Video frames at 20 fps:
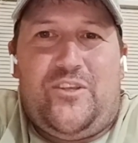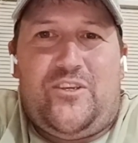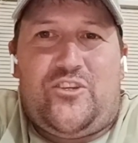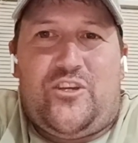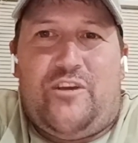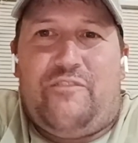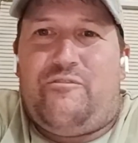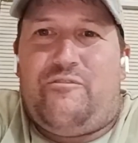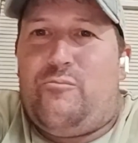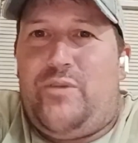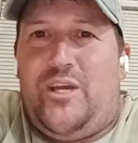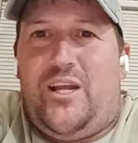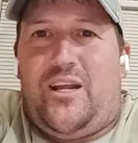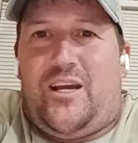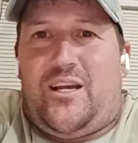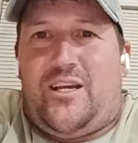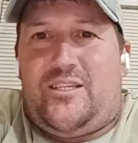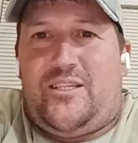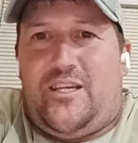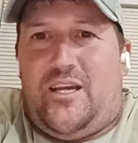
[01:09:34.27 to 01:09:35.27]
So for me,
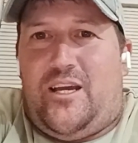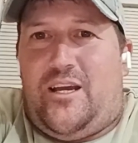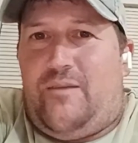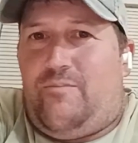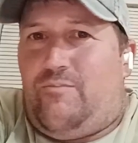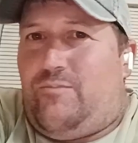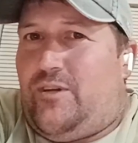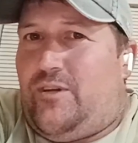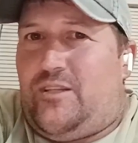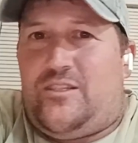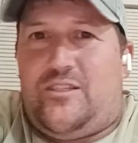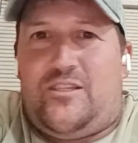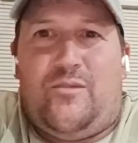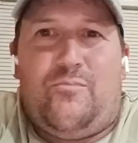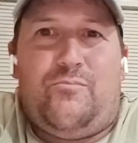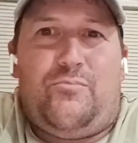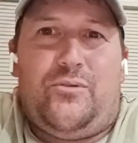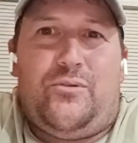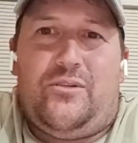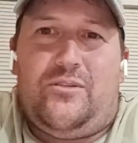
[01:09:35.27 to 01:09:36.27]
like I said, it's
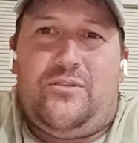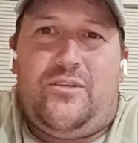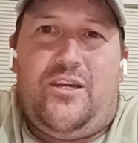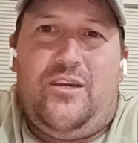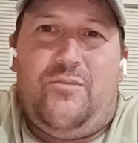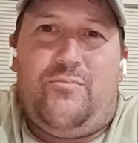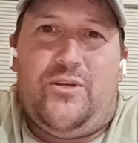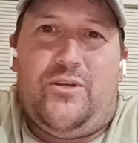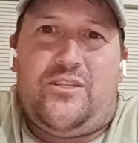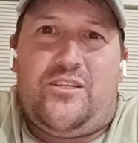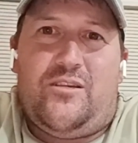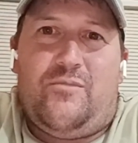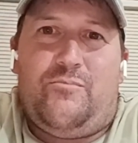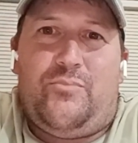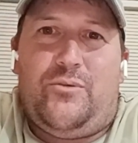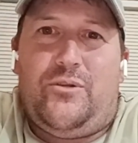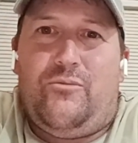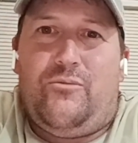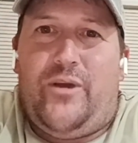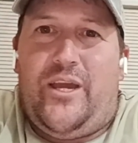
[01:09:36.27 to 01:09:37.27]
simple. Keep it
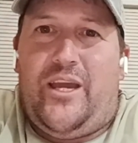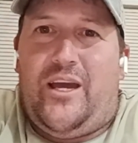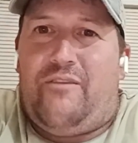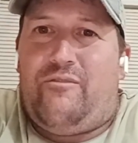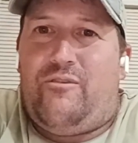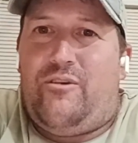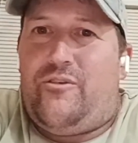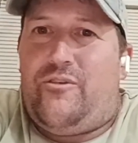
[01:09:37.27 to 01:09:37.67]
simple. I've